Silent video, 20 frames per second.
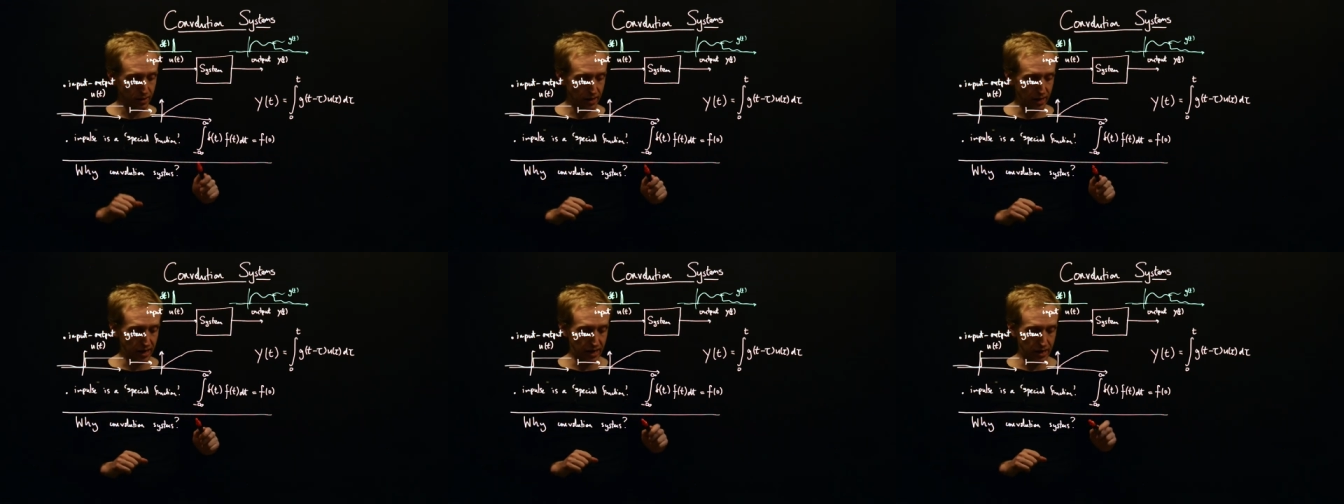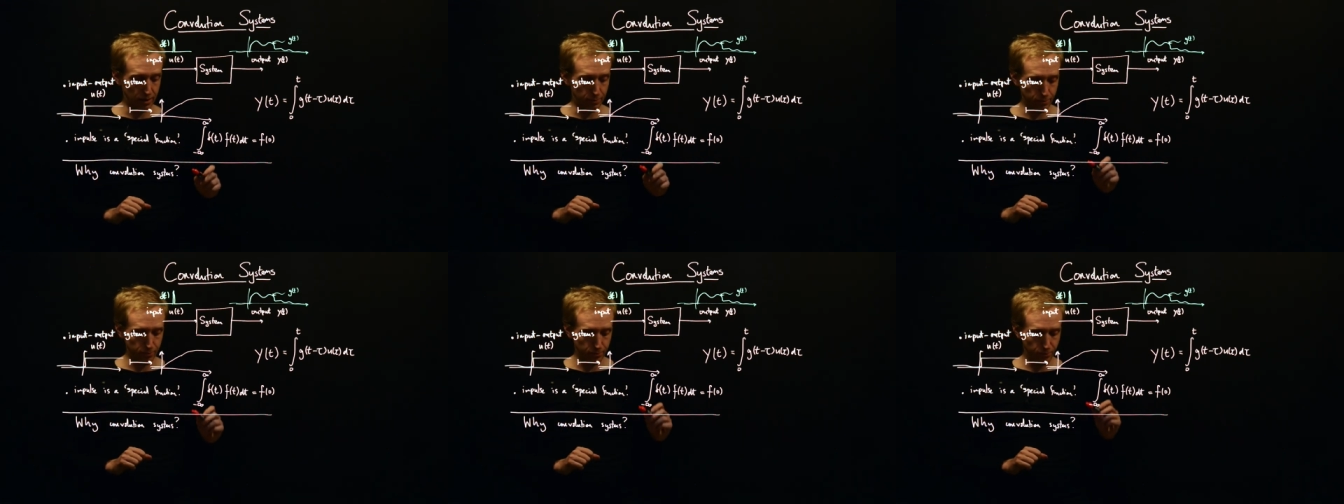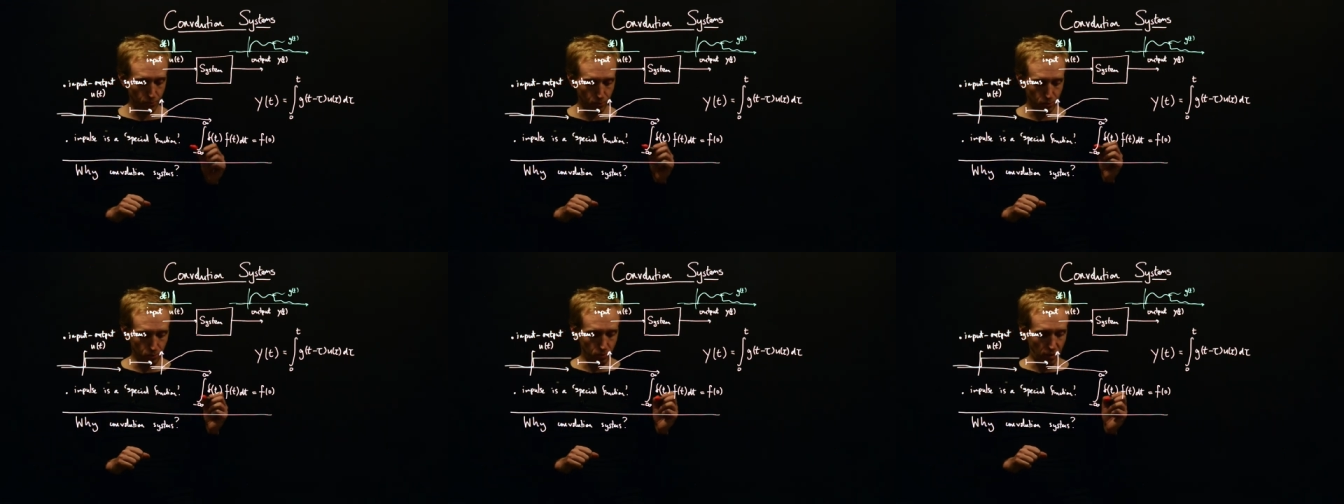Um,
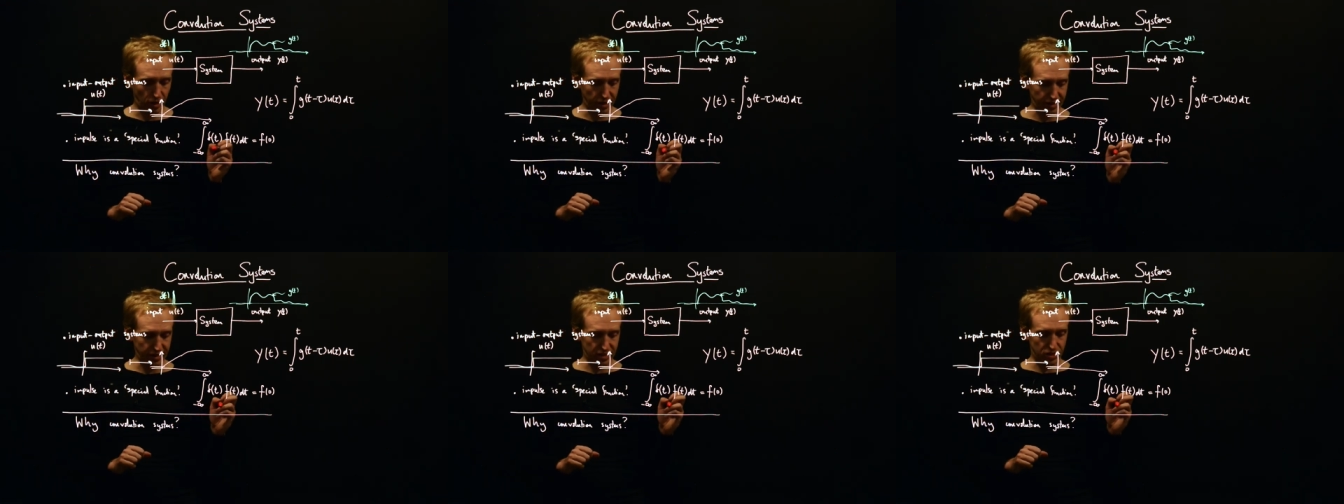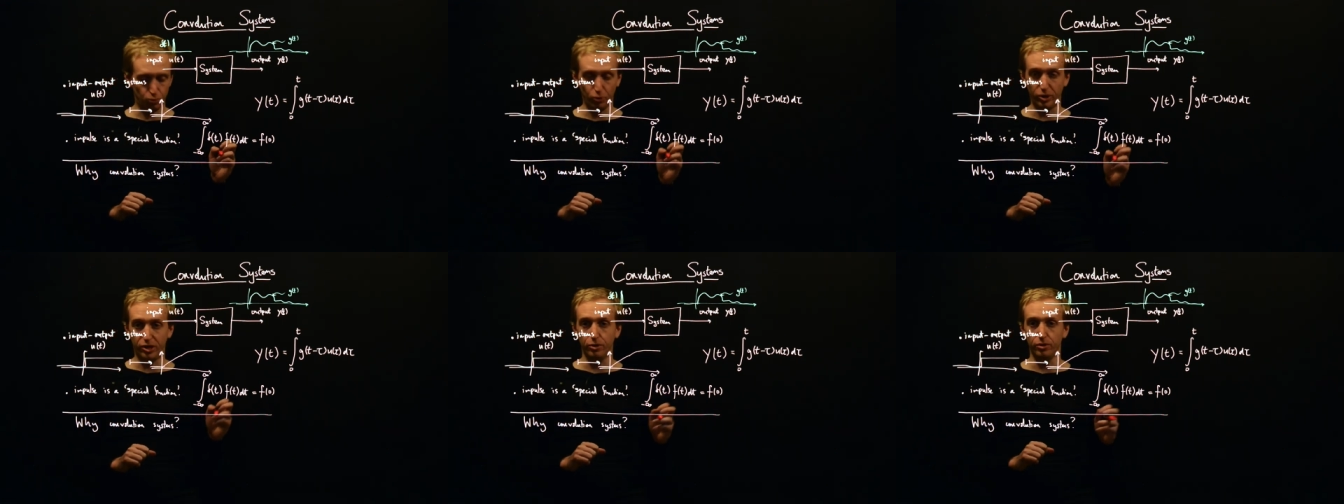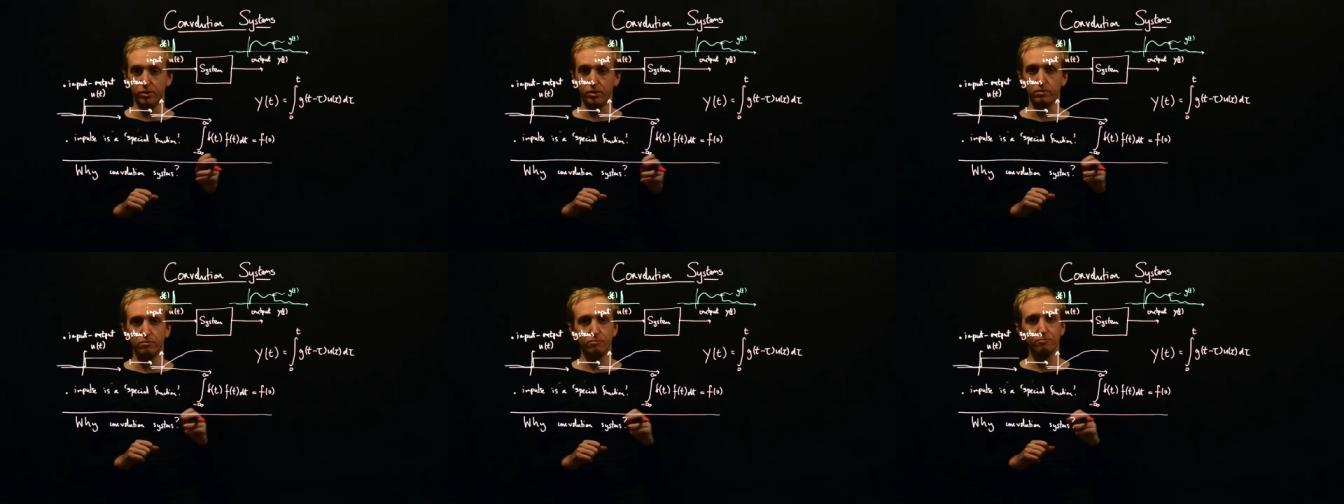I guess we
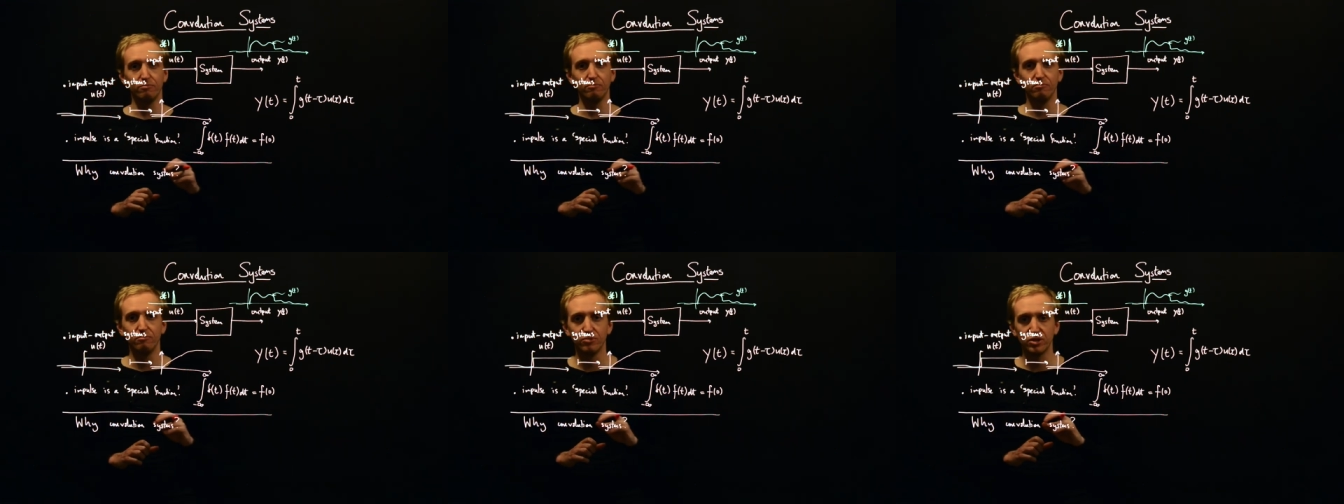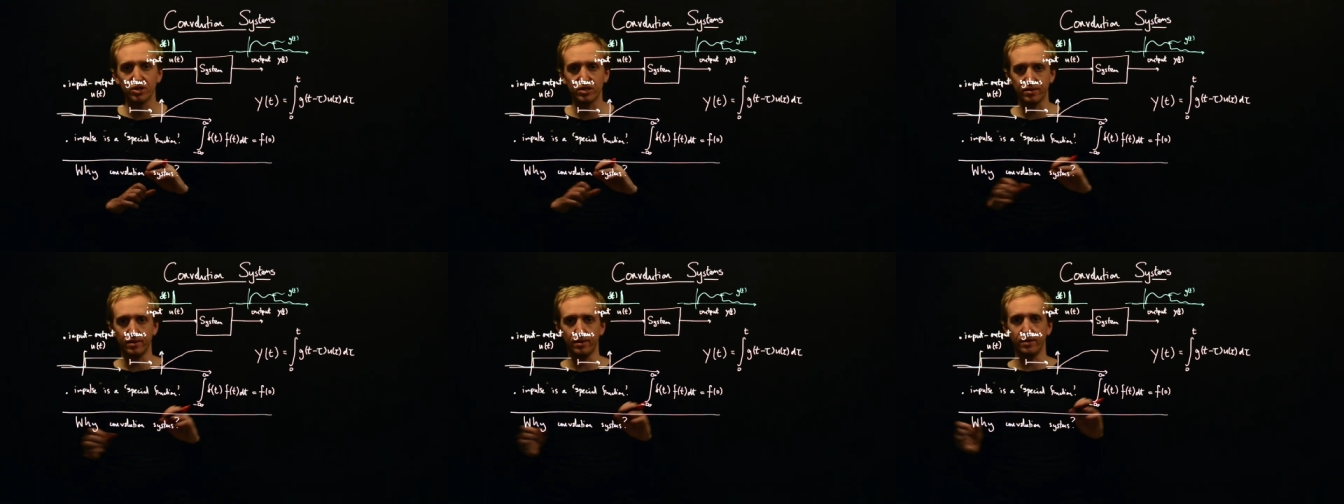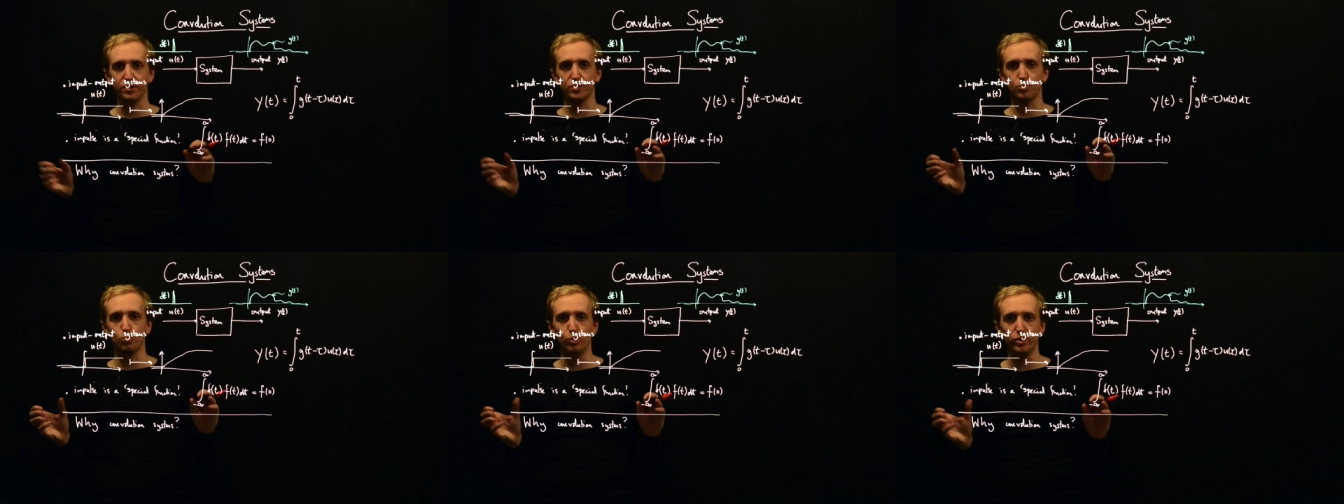could
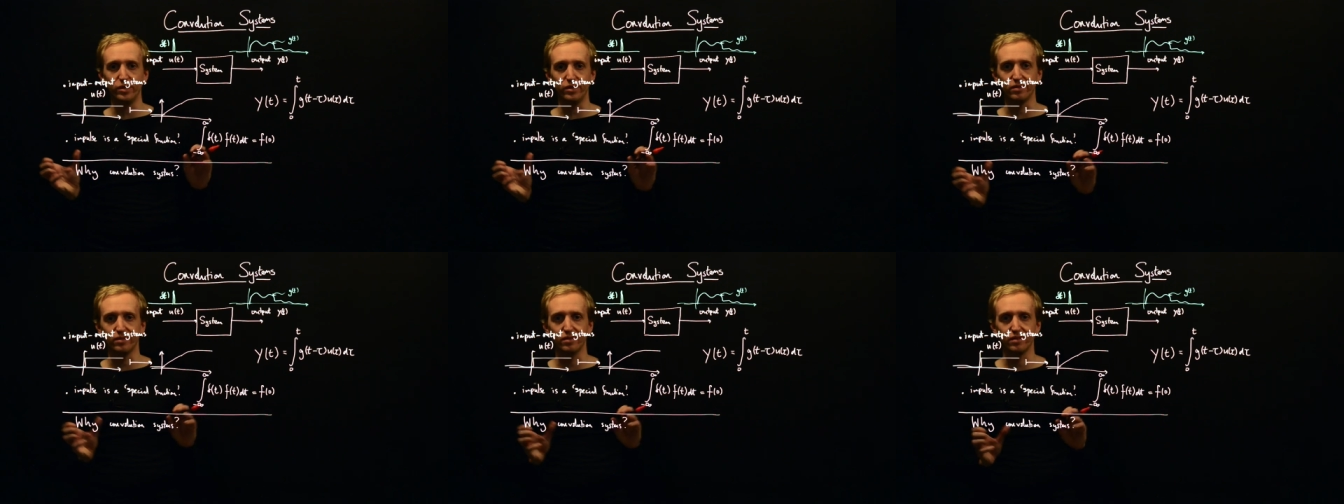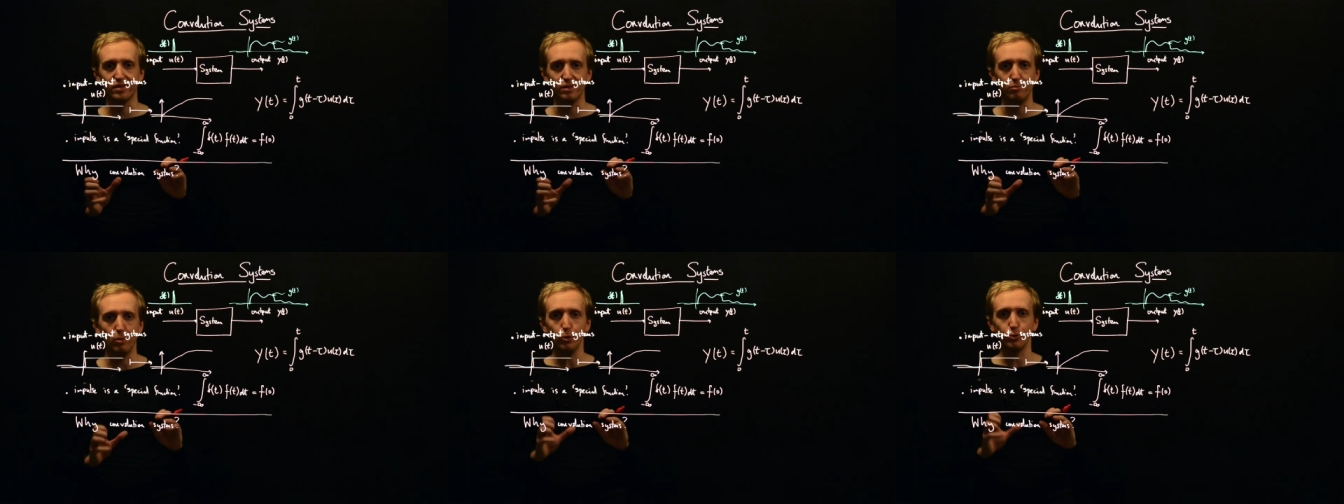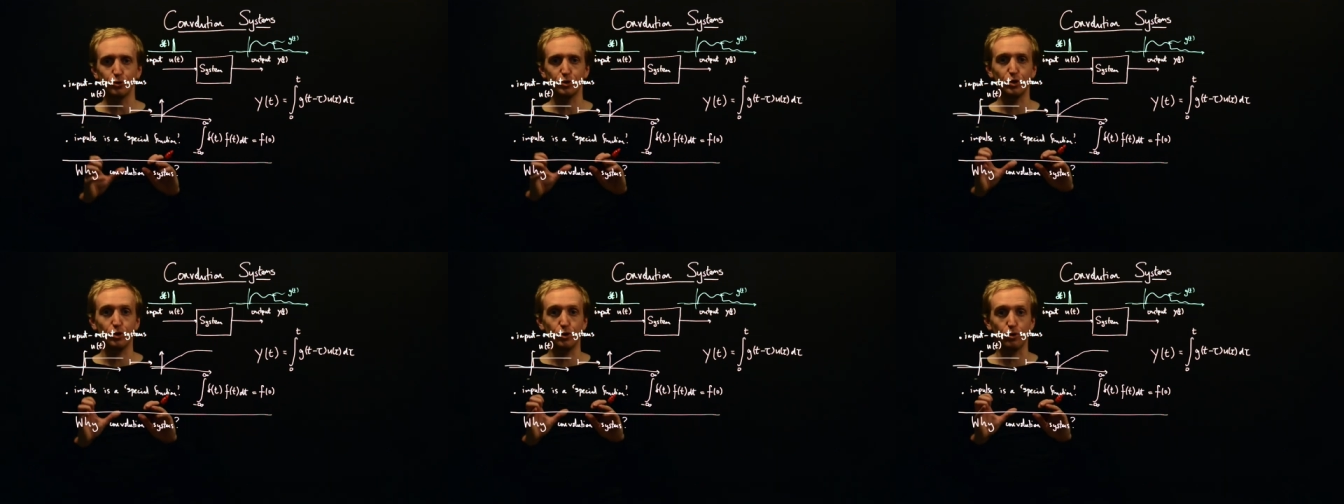start with the
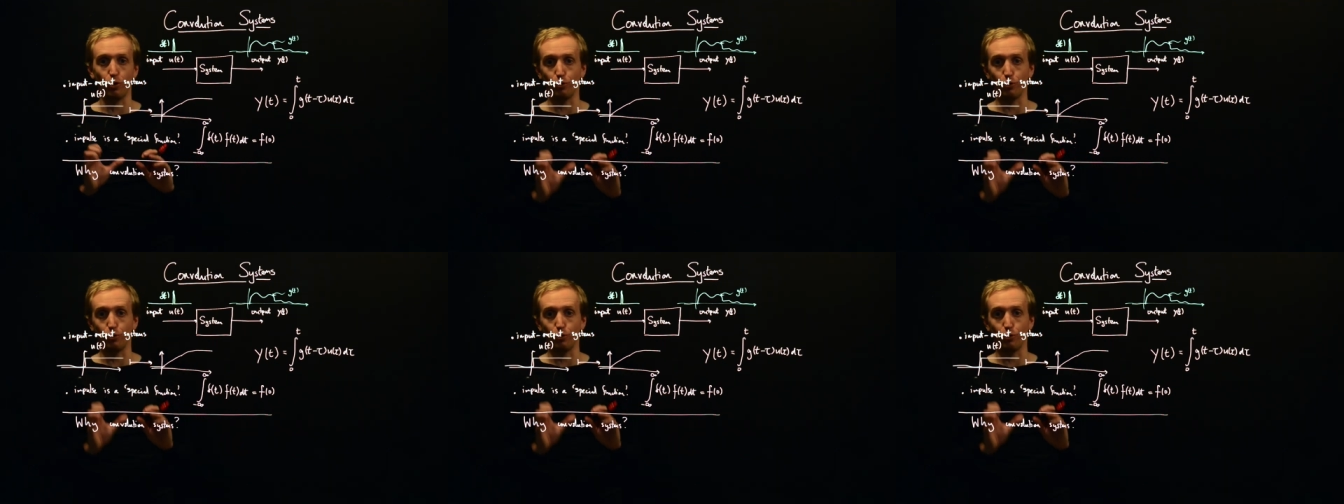most